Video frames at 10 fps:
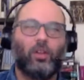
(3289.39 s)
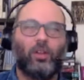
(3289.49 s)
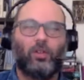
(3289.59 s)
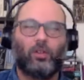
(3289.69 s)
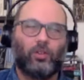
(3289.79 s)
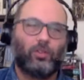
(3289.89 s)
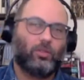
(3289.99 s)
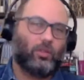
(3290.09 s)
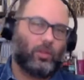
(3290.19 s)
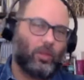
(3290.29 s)

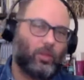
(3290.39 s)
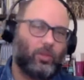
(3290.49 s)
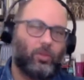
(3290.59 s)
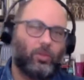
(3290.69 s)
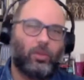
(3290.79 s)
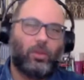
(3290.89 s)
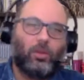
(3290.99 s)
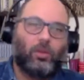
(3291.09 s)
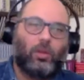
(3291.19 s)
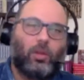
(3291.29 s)
because it happens to be
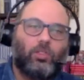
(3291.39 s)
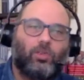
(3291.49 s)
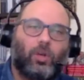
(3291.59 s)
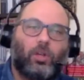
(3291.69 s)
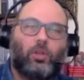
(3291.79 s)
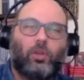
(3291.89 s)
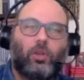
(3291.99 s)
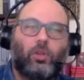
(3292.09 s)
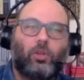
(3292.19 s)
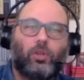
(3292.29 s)
the hegemonic one
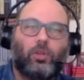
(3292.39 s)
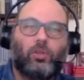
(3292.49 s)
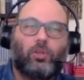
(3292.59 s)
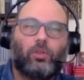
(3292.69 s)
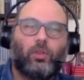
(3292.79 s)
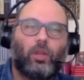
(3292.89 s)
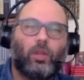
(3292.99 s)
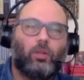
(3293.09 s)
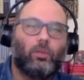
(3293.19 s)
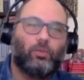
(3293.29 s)
in the world
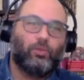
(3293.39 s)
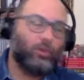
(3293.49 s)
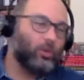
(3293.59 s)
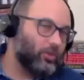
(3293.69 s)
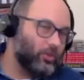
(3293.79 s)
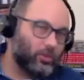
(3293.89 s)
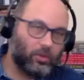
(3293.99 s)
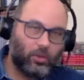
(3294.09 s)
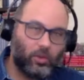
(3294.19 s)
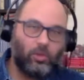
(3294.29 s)
today. Before it
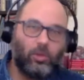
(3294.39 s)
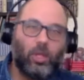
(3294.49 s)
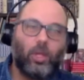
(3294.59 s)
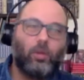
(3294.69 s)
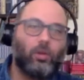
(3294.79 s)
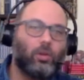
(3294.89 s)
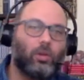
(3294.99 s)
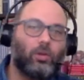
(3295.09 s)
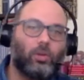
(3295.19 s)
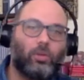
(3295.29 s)
was the UK
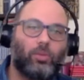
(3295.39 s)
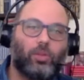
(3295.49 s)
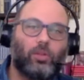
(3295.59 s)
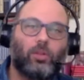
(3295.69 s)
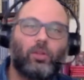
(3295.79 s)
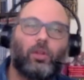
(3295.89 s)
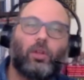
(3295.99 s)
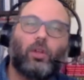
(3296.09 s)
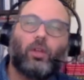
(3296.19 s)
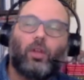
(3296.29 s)
or Great Britain.
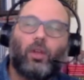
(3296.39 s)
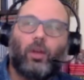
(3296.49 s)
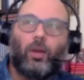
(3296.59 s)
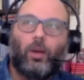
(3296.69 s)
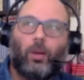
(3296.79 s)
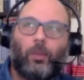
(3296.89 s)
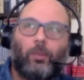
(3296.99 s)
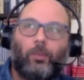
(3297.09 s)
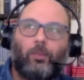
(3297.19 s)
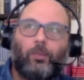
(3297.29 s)

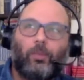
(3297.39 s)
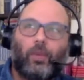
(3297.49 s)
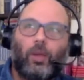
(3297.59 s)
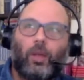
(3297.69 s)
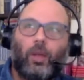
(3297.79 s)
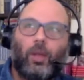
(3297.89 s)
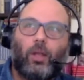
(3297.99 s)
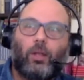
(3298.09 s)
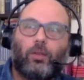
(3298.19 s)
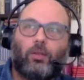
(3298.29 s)
Um,
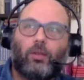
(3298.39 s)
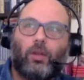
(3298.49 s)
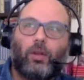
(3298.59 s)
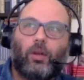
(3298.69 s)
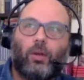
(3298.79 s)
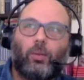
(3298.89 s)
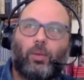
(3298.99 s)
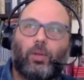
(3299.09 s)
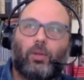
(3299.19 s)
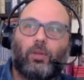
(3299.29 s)
And
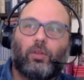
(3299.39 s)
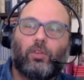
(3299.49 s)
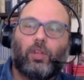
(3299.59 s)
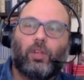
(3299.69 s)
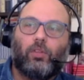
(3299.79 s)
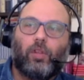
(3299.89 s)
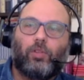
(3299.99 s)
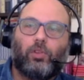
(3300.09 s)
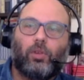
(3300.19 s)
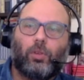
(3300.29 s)
but this idea of
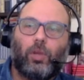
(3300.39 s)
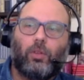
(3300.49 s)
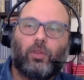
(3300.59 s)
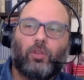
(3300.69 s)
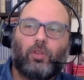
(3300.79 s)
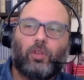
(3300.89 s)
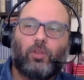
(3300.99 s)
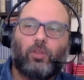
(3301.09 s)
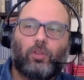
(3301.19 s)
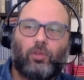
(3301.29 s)
ultra globalization
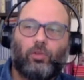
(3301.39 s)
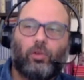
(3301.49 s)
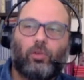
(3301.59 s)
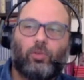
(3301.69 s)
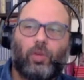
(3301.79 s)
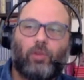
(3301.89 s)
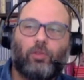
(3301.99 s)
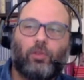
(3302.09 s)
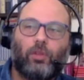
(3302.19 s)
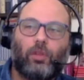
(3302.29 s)
is, of course, we have
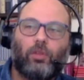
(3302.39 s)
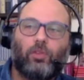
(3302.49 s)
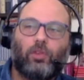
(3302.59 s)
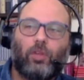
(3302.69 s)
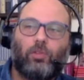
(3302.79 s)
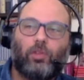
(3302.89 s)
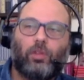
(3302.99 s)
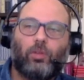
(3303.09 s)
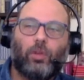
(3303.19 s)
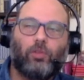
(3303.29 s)
to think internationally,
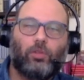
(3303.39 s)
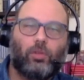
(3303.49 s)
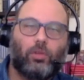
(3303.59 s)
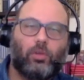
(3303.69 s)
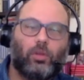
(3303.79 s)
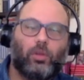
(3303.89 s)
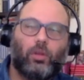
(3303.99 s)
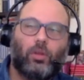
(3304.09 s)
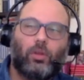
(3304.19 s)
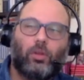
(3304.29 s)
and we have to
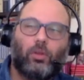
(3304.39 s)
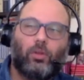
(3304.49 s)
do